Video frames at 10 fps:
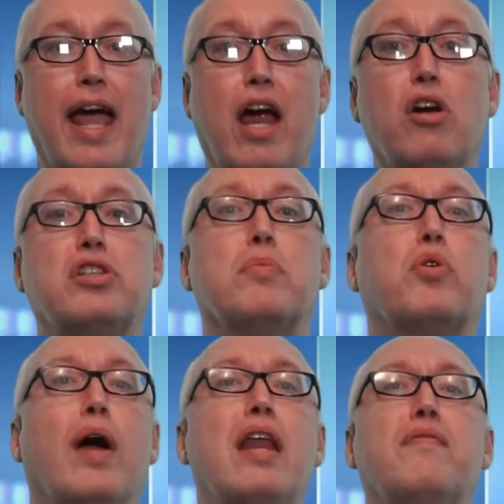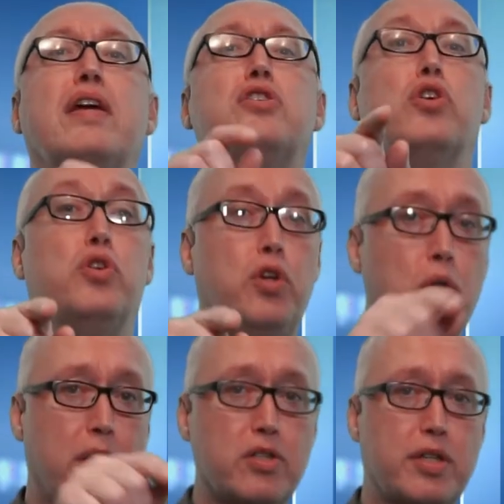Here are some great events
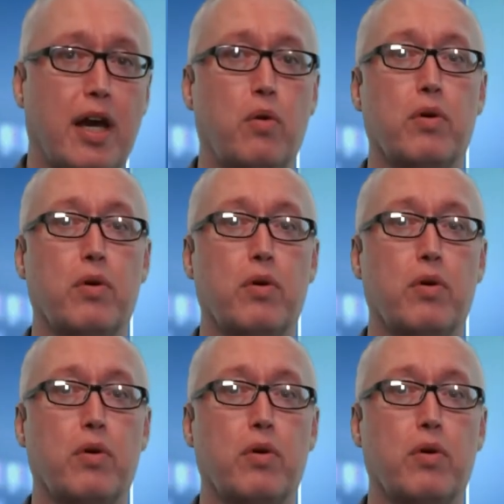you can share